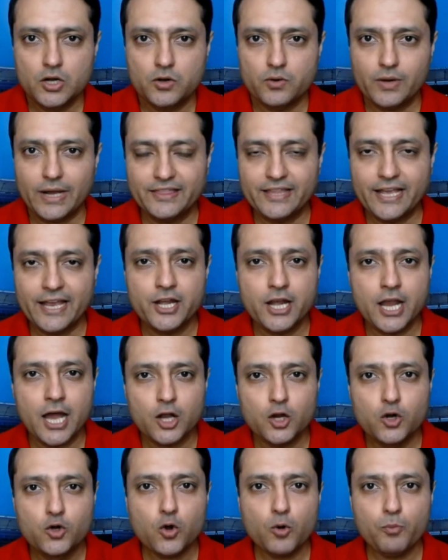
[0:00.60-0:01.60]
Right
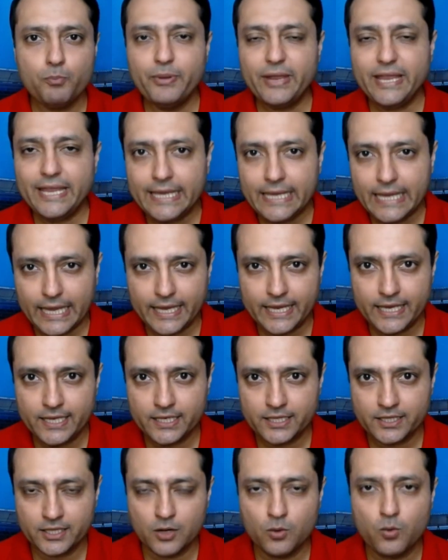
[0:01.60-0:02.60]
then, Group B
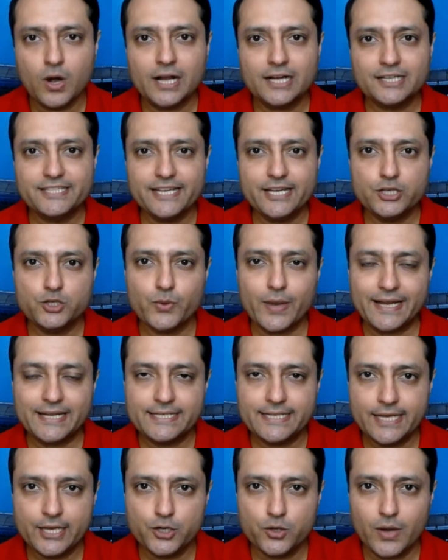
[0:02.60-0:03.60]
in the World
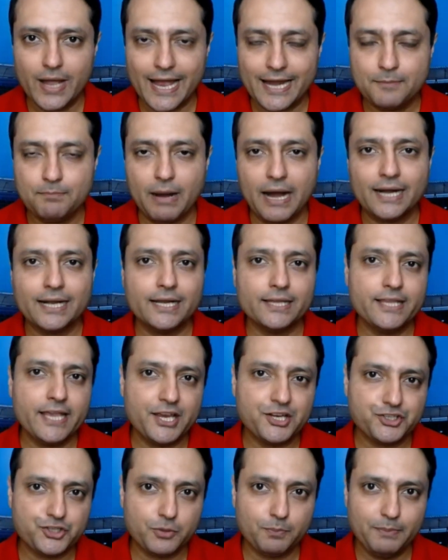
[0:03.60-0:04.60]
T20, you had
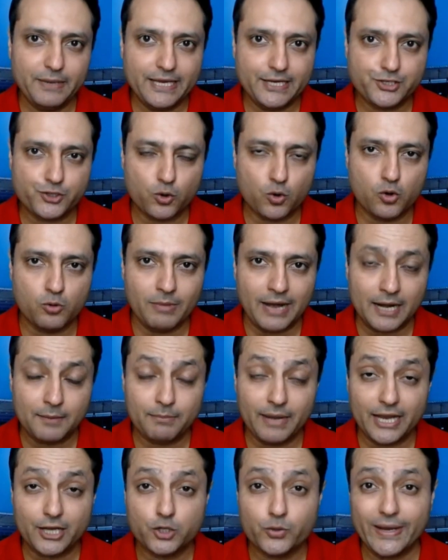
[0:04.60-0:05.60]
Bangladesh beat Oman
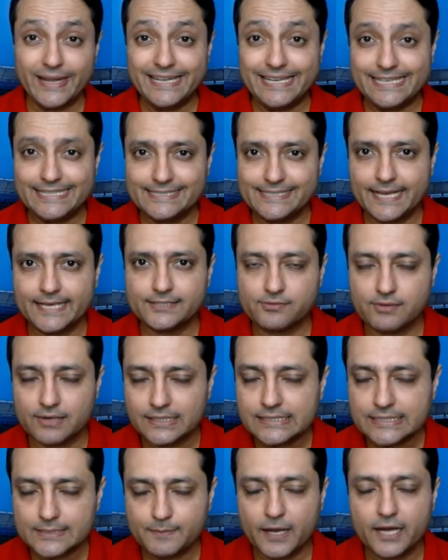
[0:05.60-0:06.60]
by 26
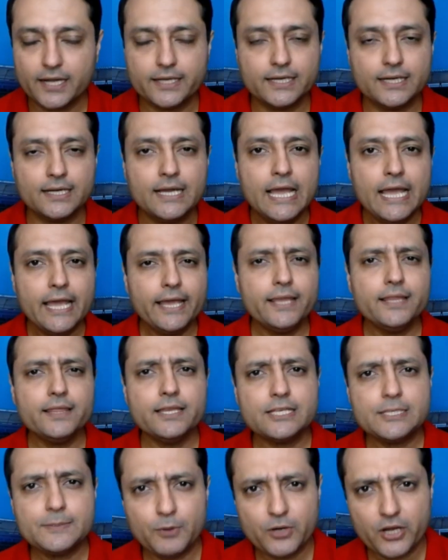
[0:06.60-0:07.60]
runs. But in
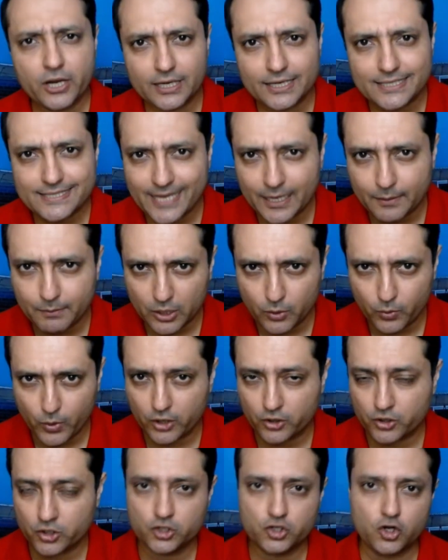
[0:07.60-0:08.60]
this particular segment, we're
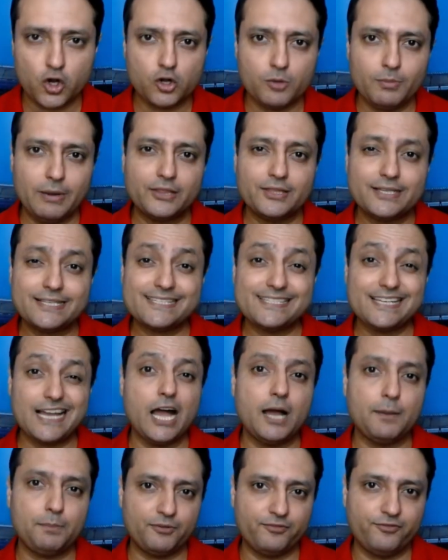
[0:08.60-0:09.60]
going to talk about the
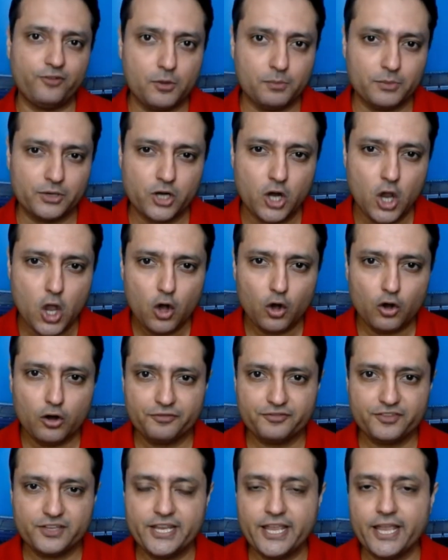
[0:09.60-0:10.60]
star performer
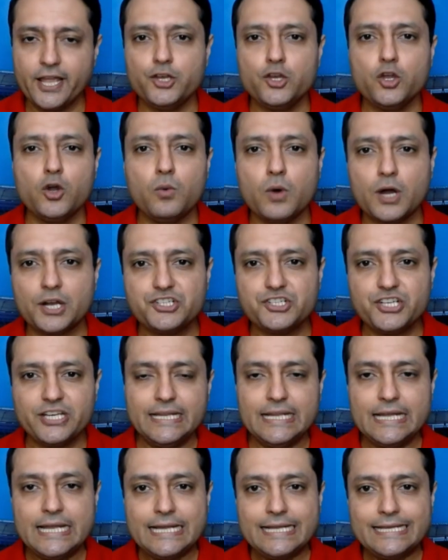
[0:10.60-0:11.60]
of the day, and you're
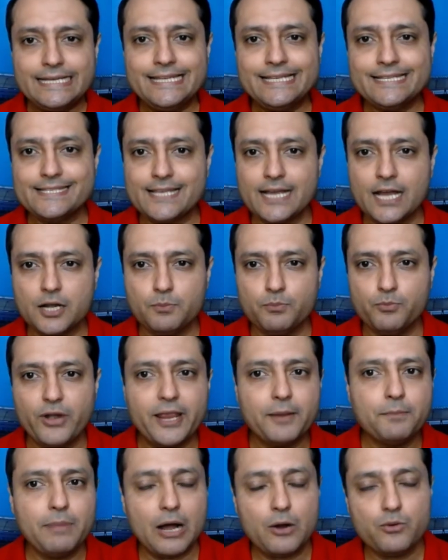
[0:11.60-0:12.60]
watching Nissan
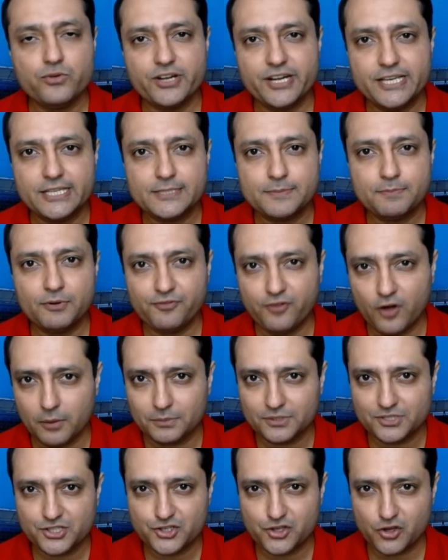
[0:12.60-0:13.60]
Break Boundaries
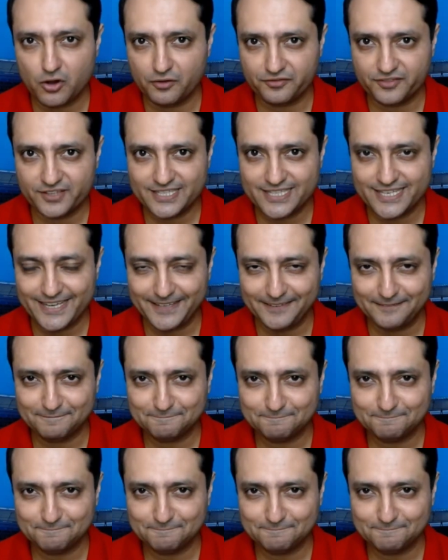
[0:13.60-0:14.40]
Performance of the Day.